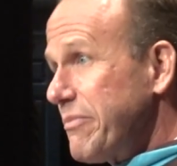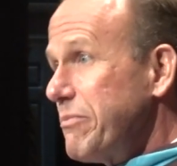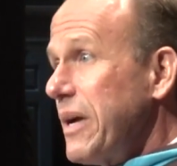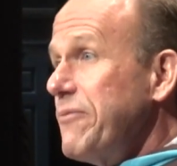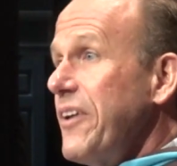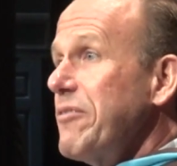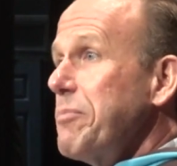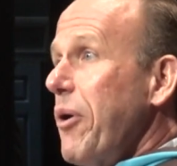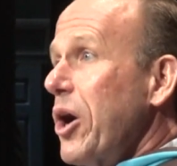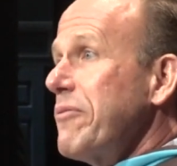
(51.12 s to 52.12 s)
My favorite
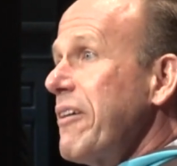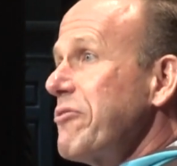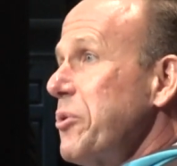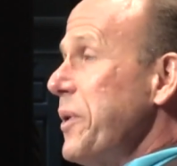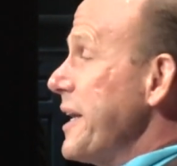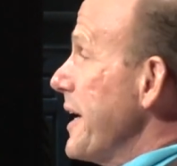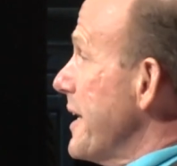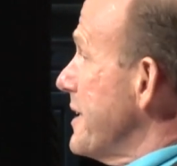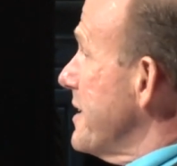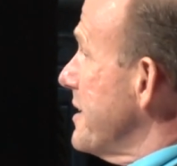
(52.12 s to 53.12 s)
part of every
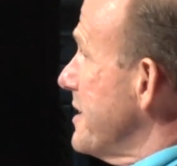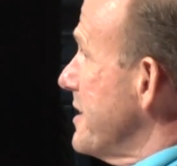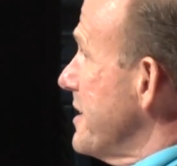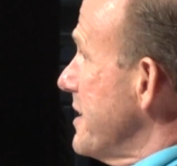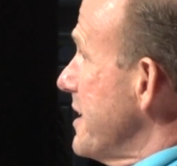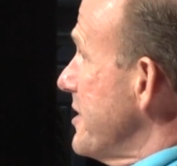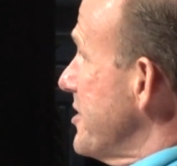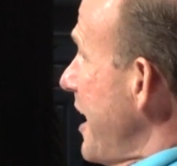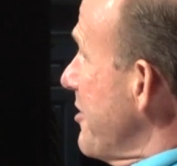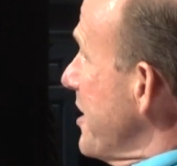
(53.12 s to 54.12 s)
weekend is
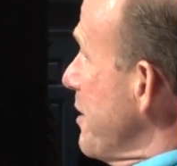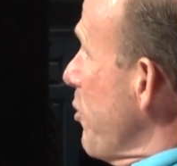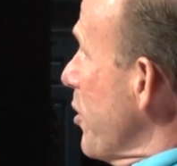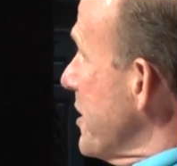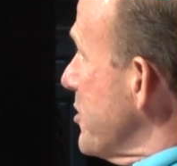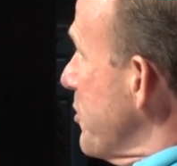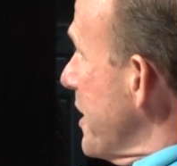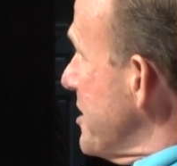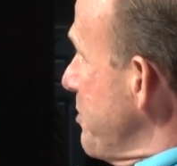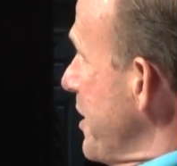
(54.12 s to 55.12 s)
Saturday mornings when
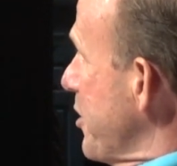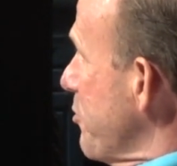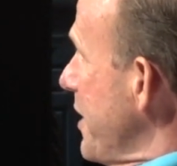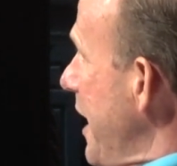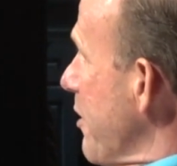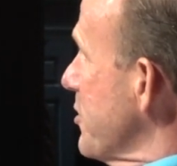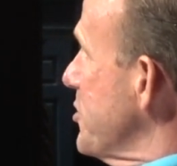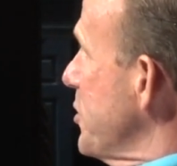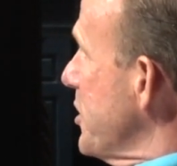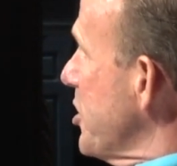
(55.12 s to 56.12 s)
I spend 3 hours
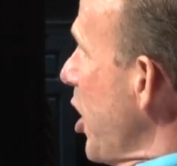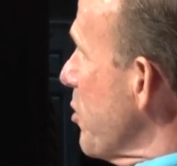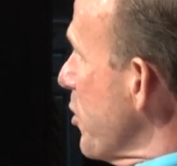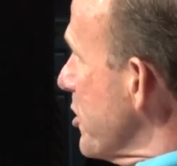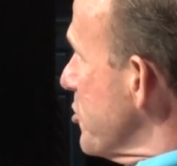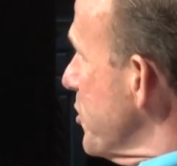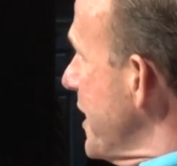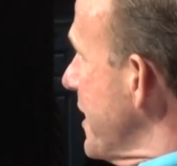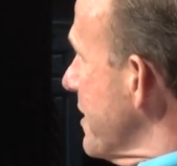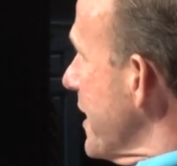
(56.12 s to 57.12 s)
doing yard work,
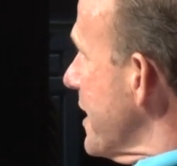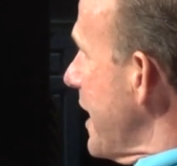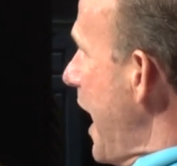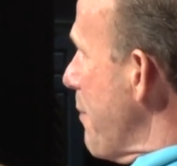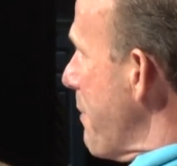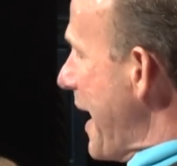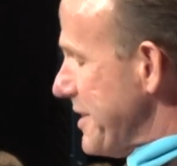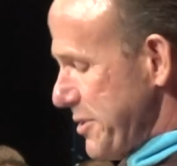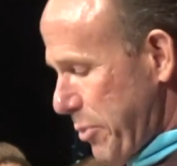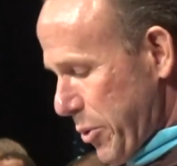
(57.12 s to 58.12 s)
treating it like a
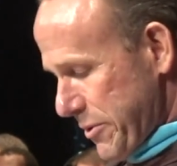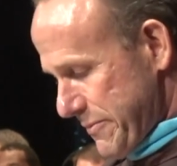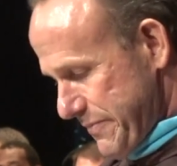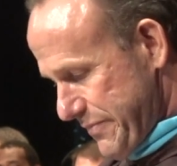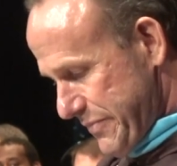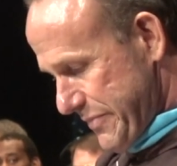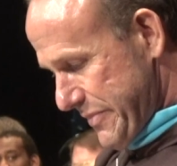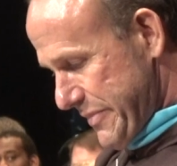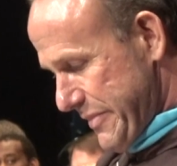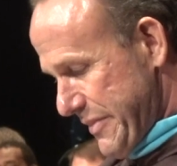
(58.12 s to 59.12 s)
combat sport.
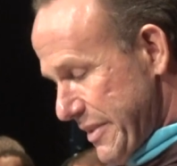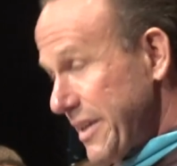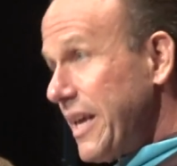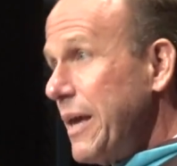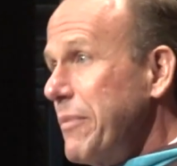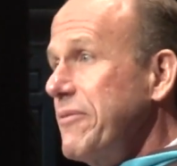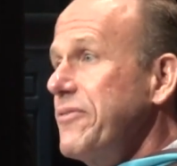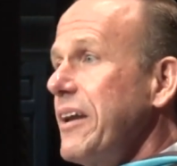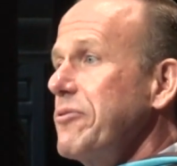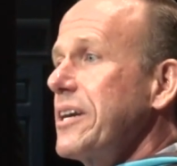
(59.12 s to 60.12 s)
And my
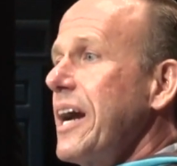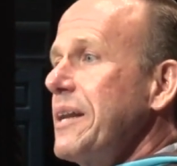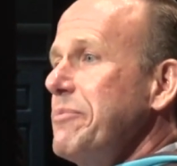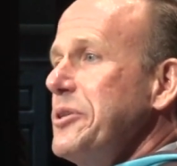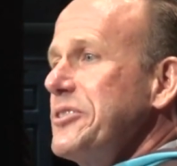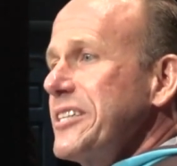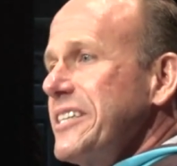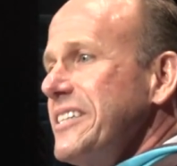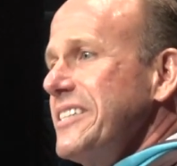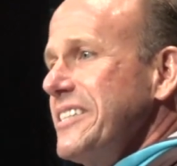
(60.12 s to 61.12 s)
favorite kind of music
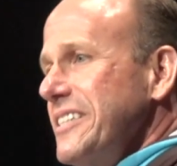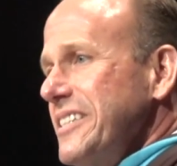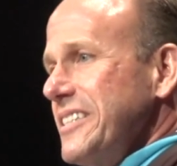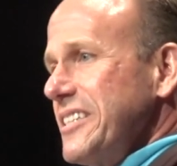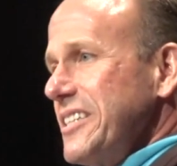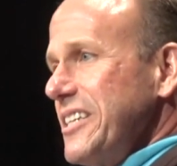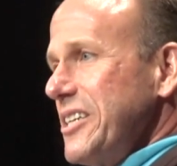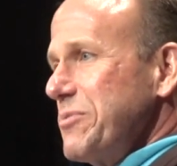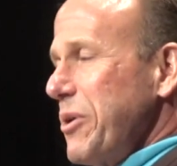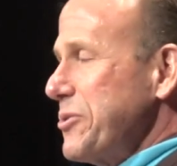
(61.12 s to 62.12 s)

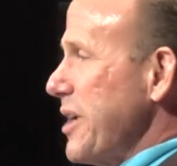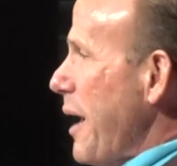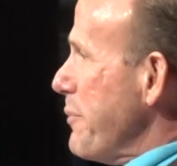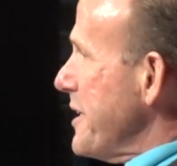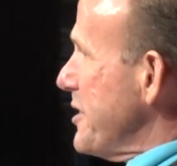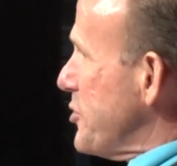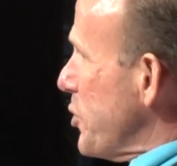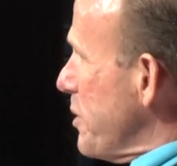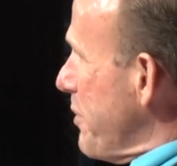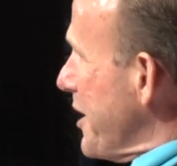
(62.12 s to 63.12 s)
is most commonly
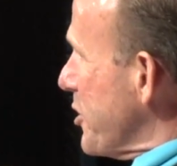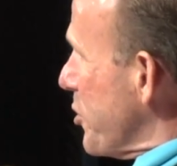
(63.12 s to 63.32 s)
enjoyed by your